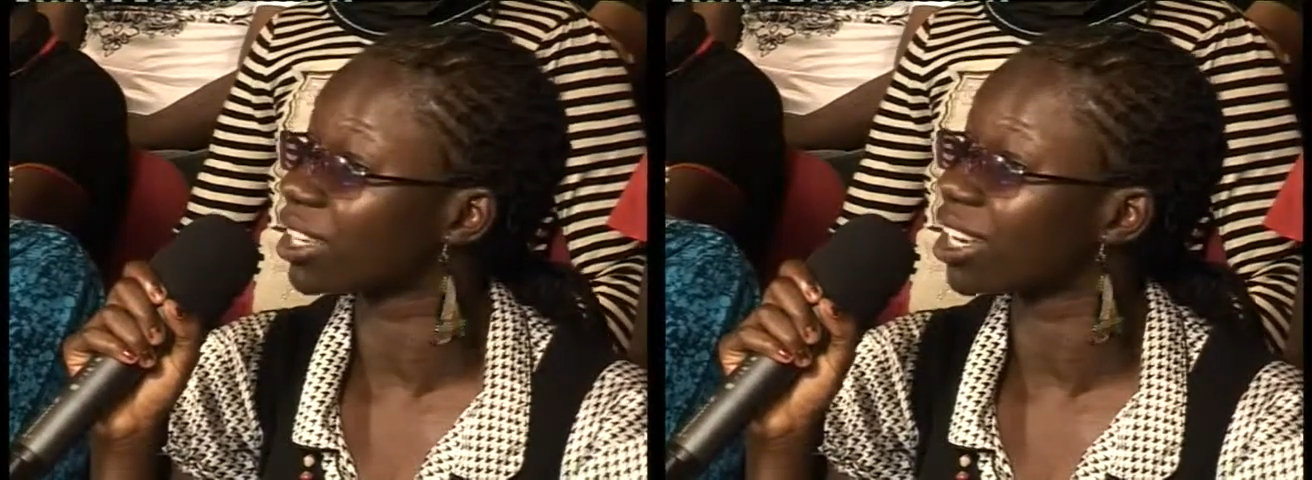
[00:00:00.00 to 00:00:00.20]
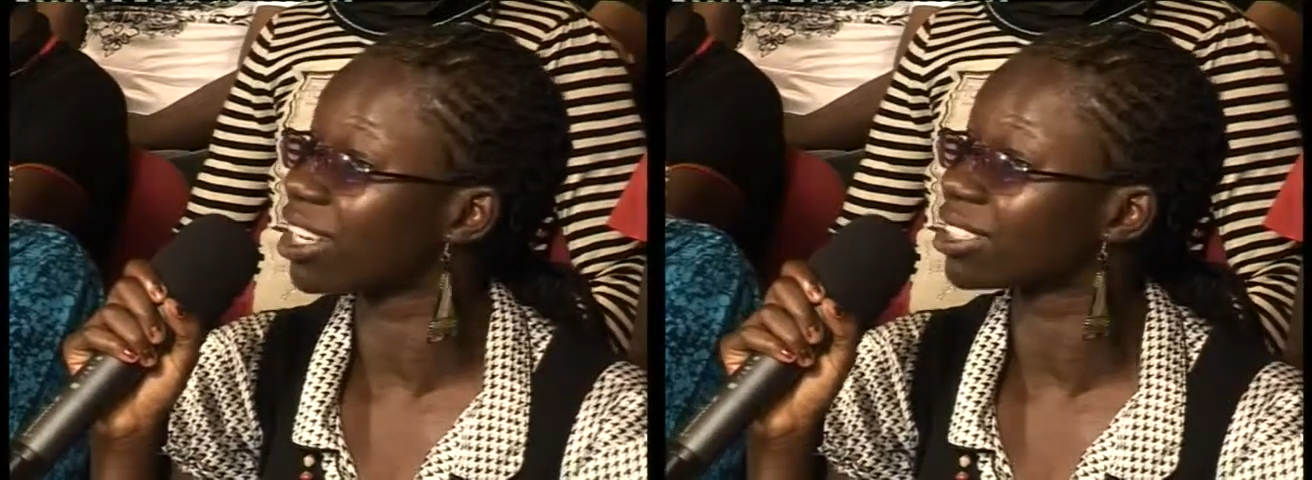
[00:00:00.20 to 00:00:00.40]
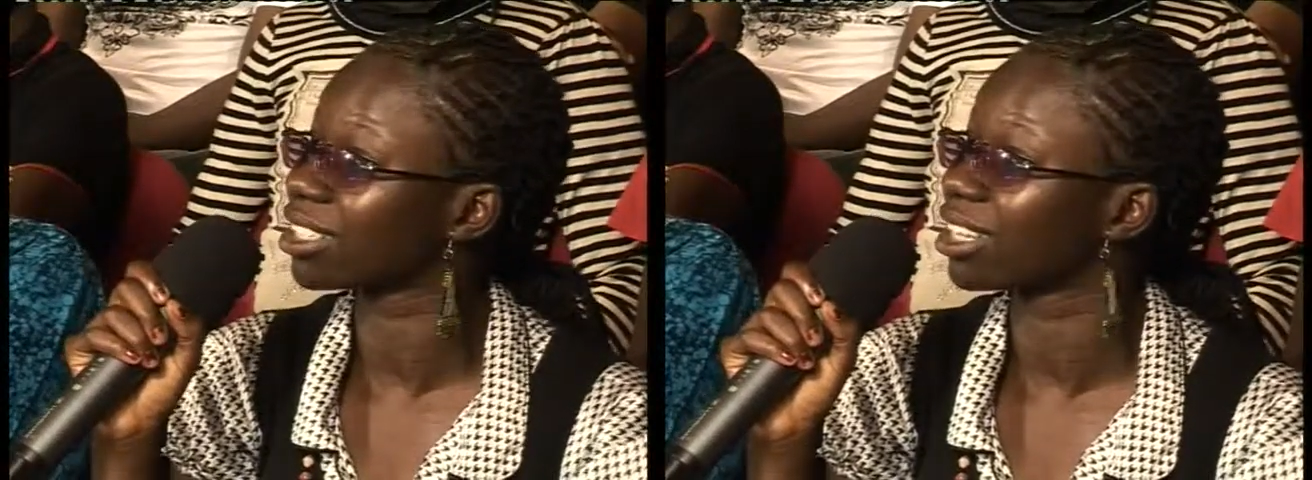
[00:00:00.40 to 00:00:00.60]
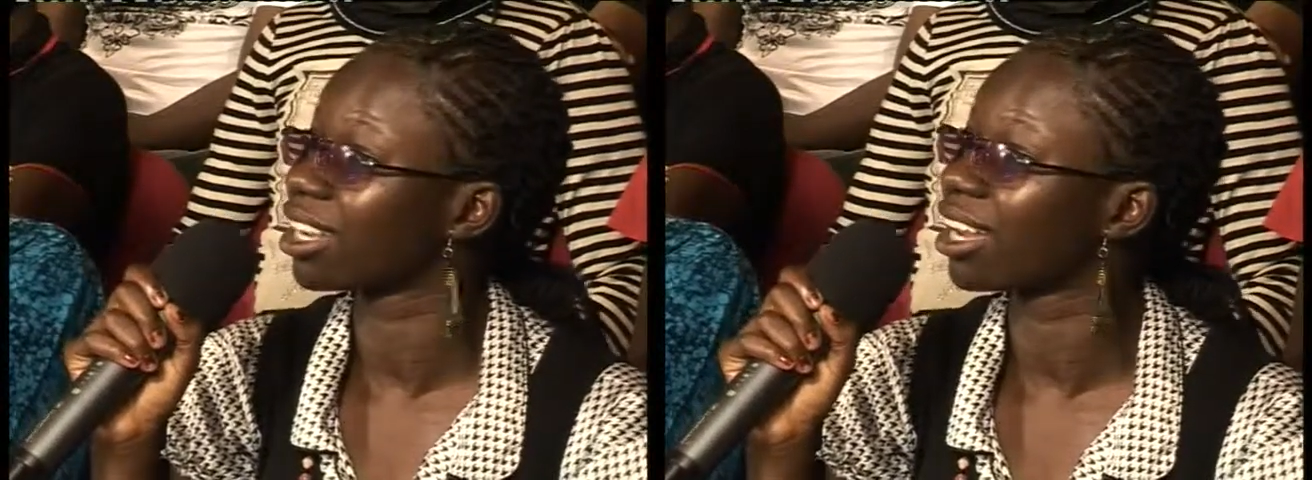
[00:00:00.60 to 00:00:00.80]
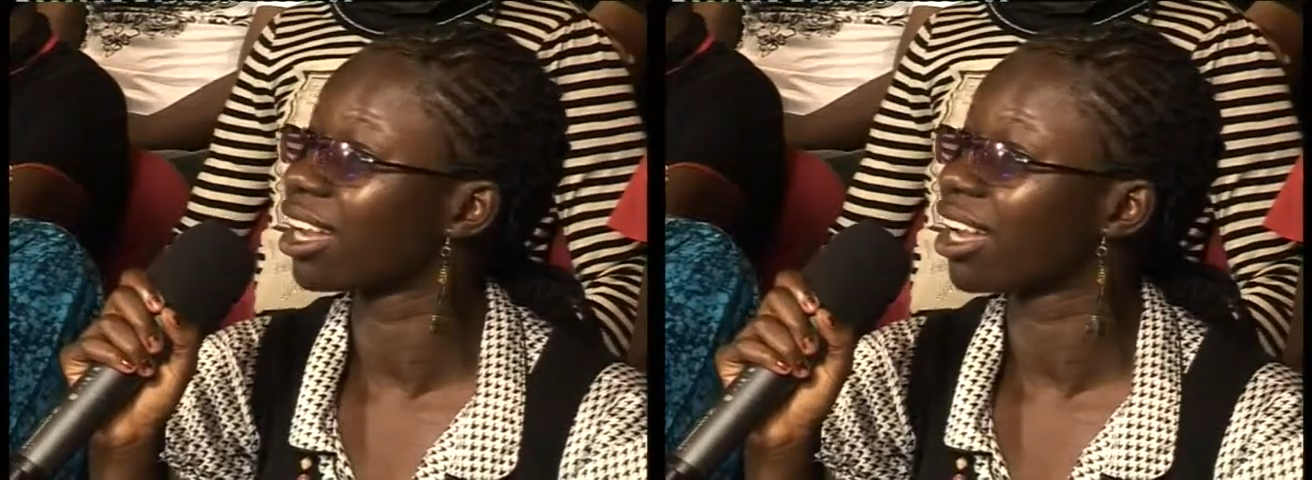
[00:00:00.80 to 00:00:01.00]
gas?
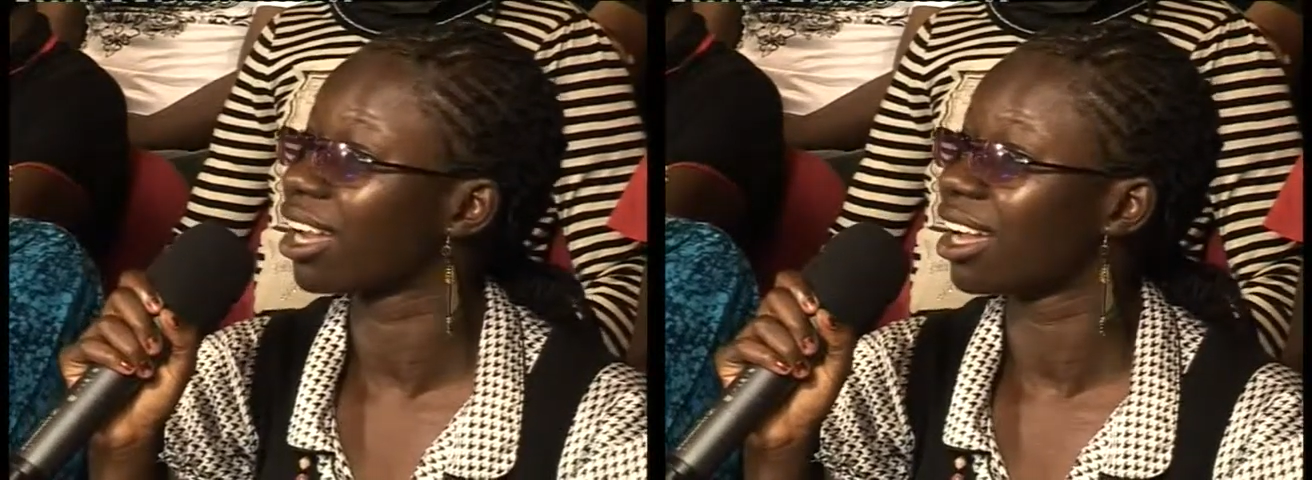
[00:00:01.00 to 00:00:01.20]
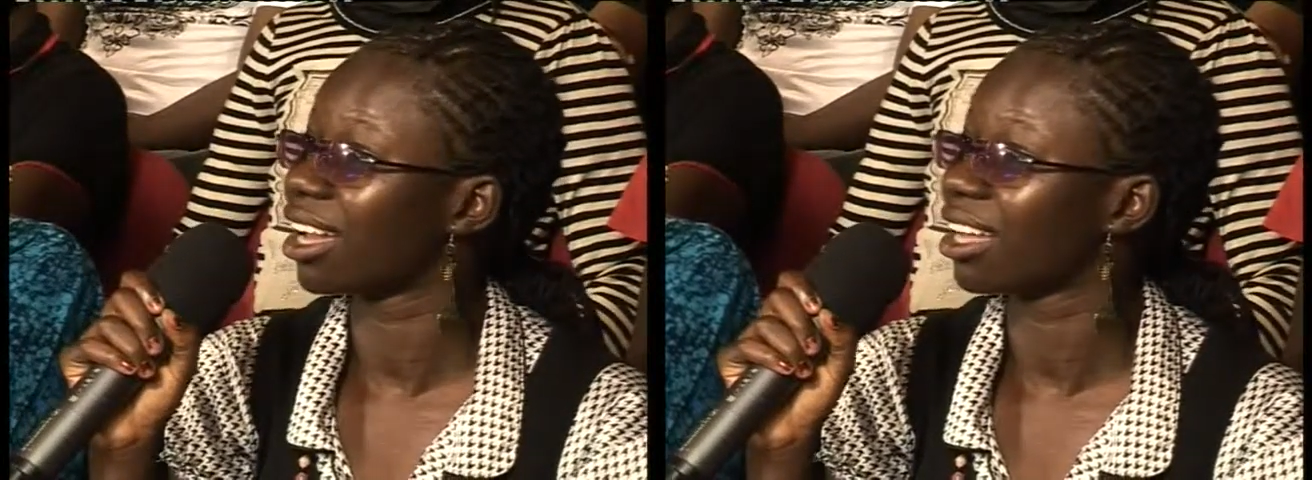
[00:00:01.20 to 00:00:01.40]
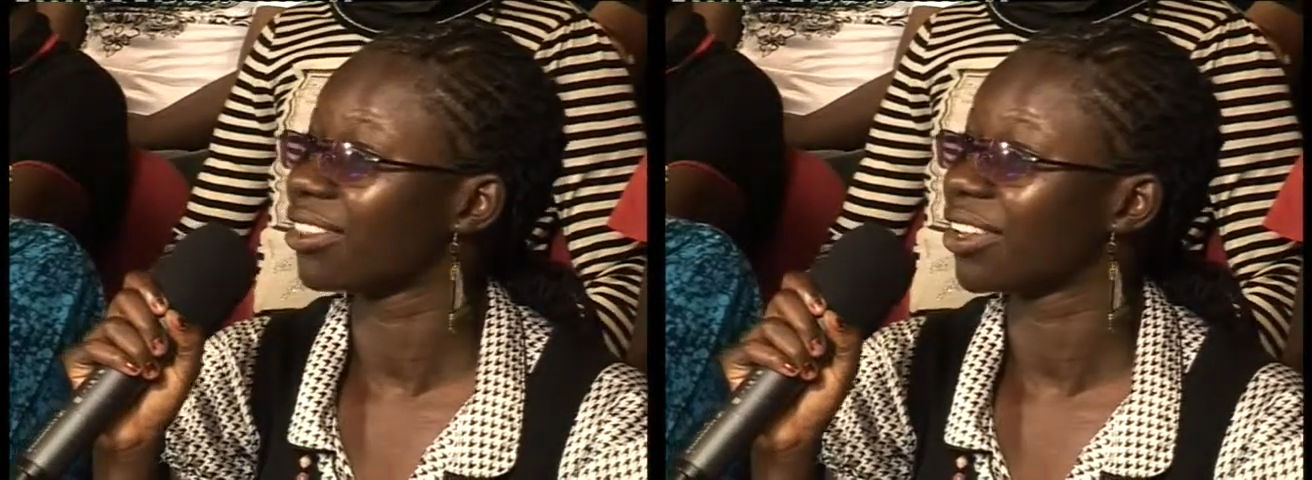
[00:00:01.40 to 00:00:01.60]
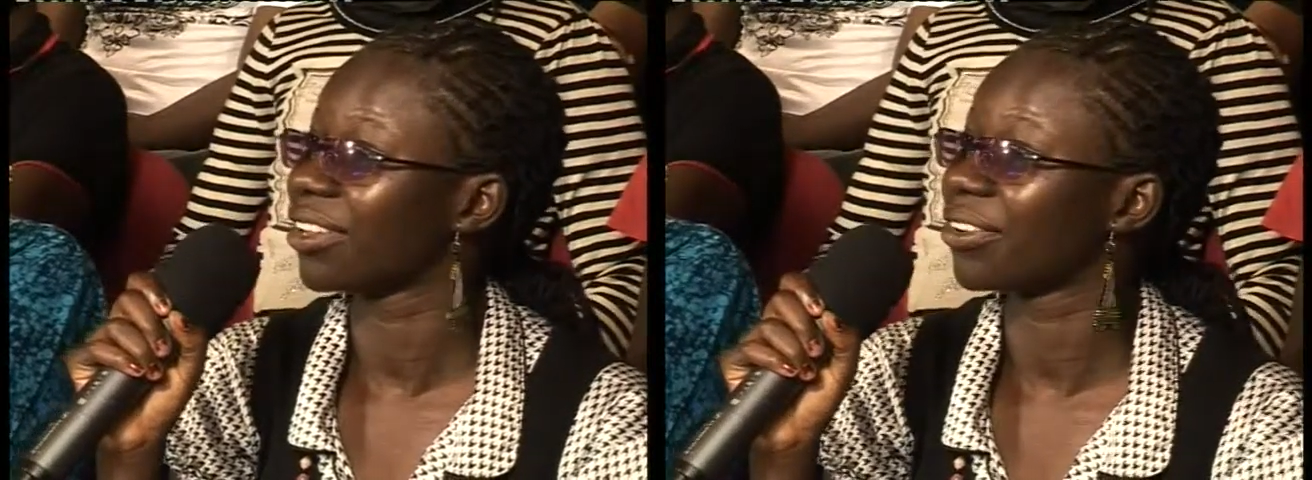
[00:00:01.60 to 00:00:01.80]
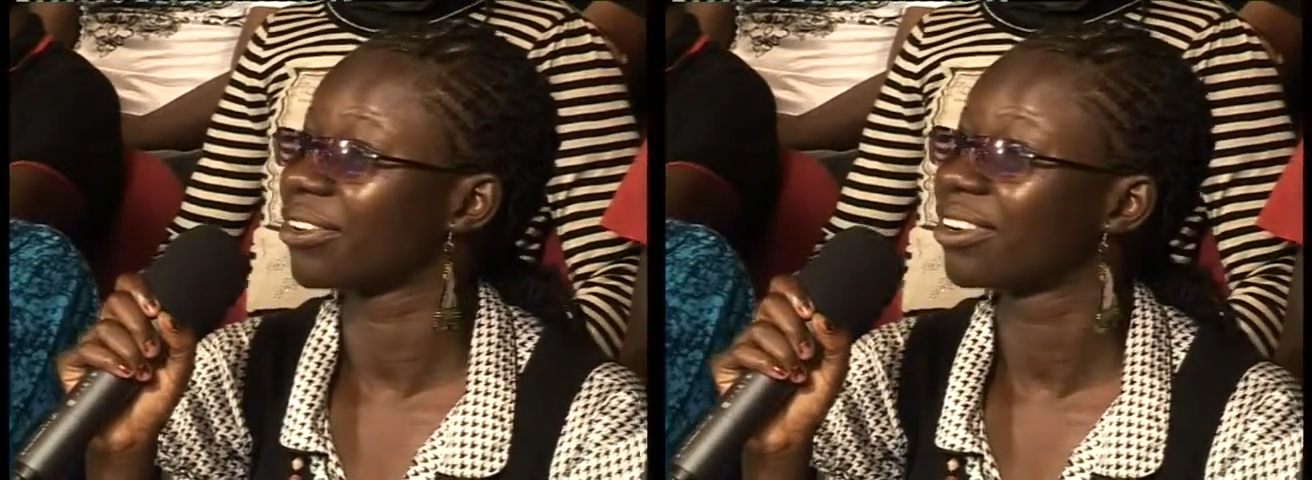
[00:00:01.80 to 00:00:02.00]

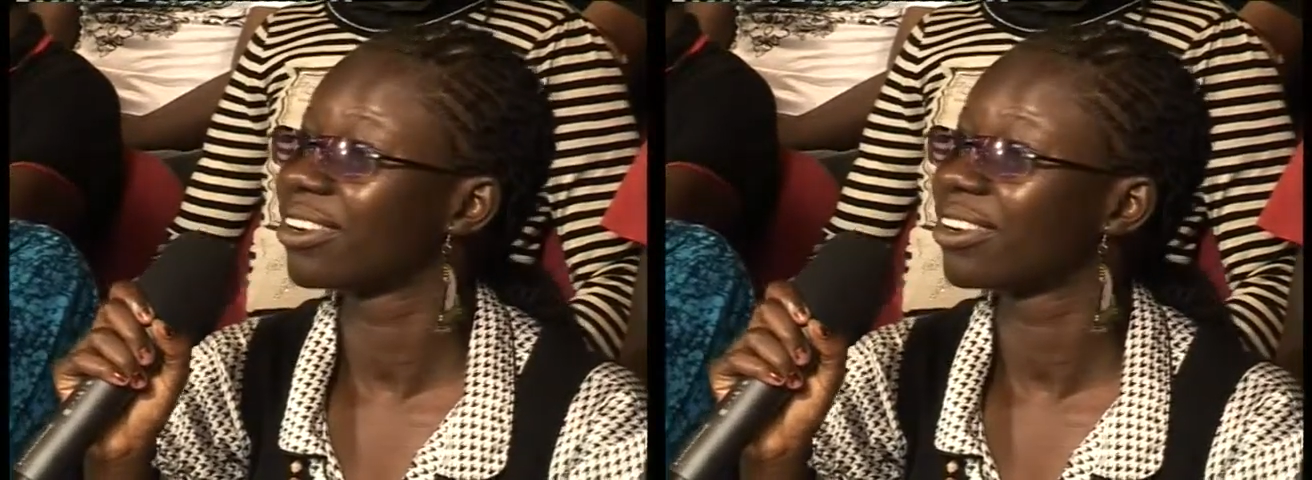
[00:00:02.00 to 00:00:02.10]
Thank you.